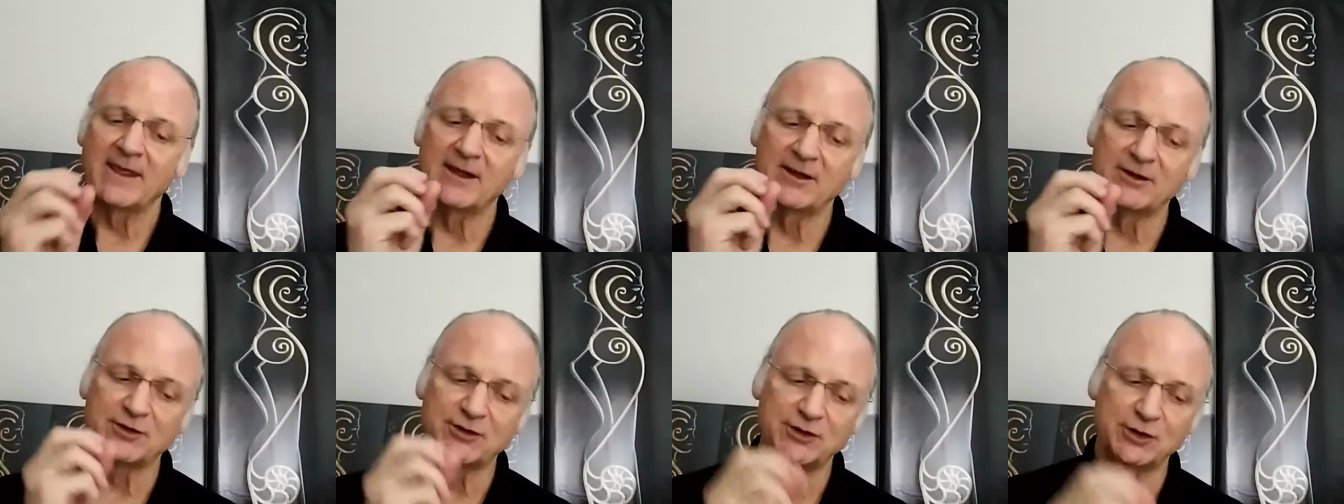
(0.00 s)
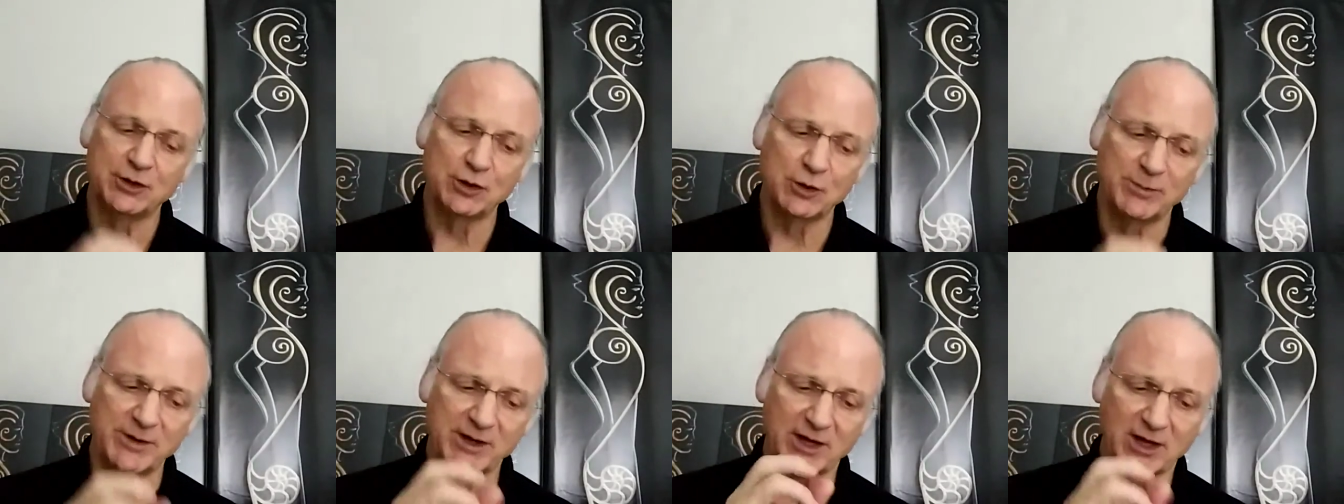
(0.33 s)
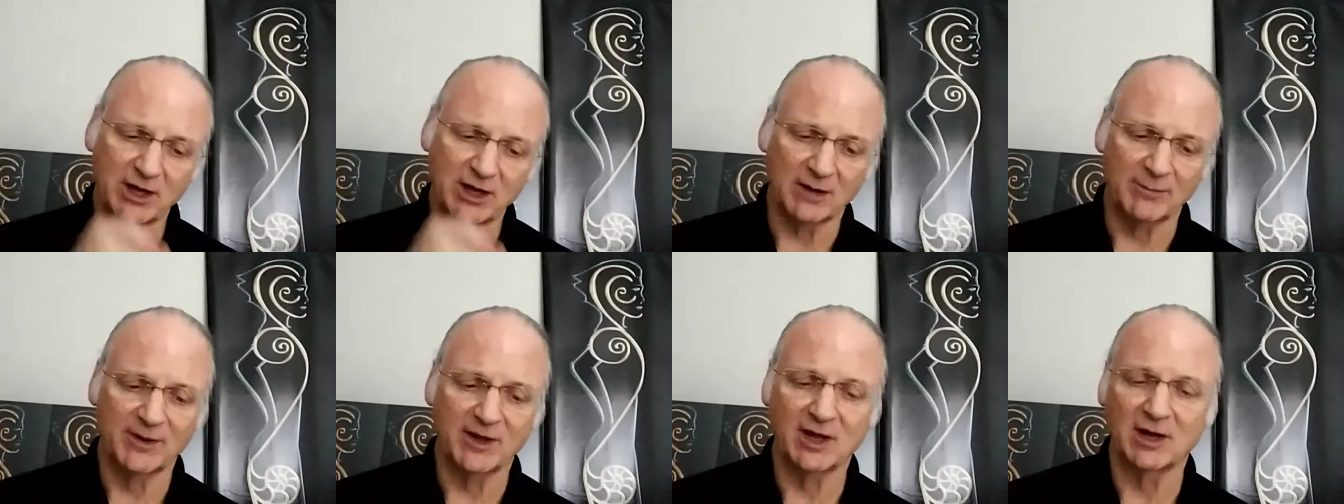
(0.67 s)
is you
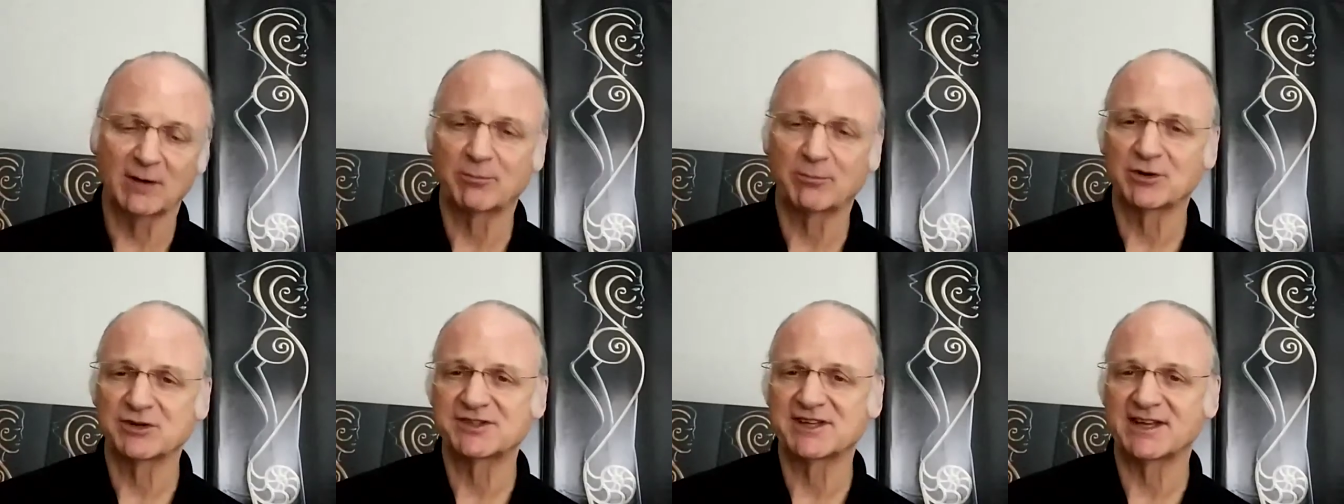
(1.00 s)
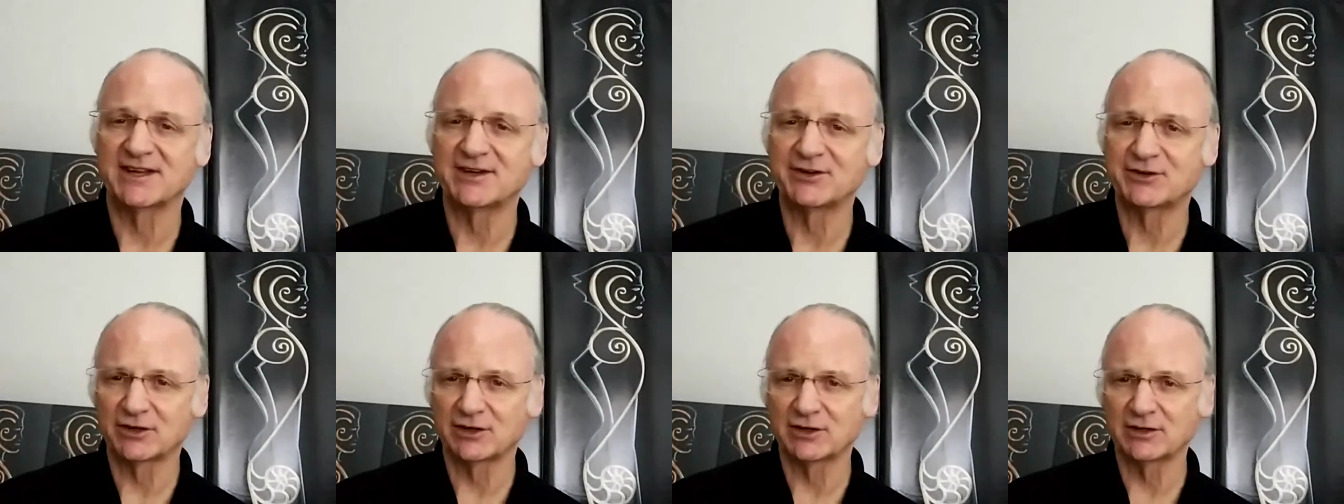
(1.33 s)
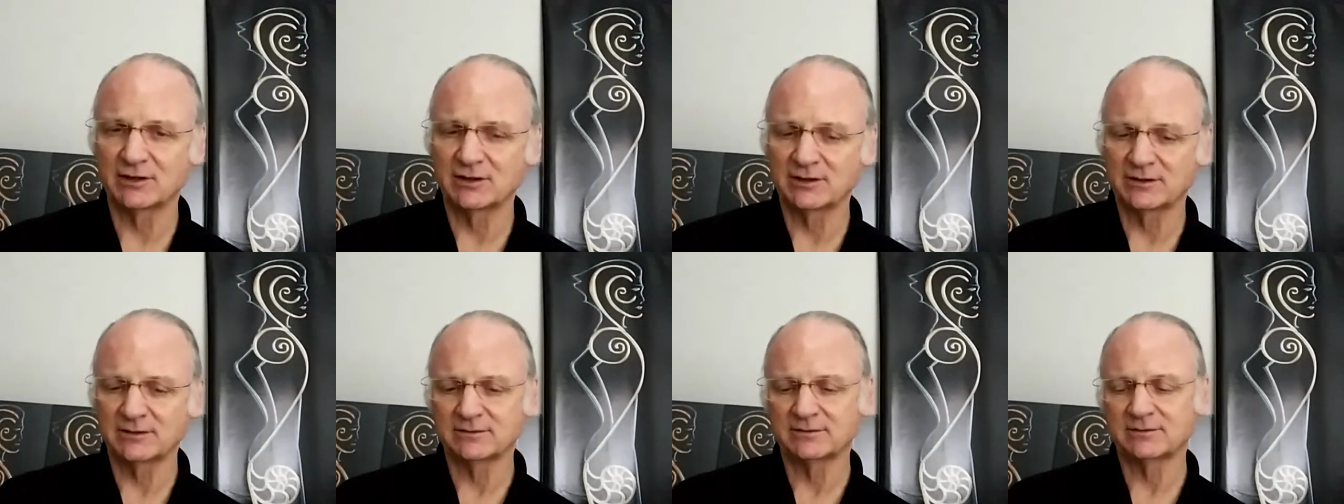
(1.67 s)
becoming a
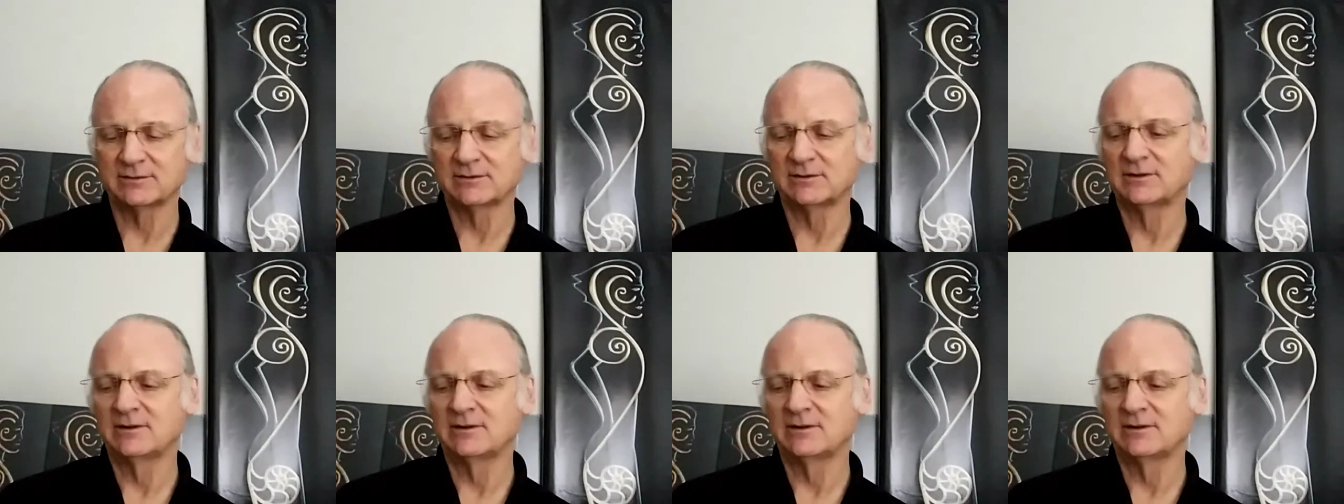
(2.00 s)
presenter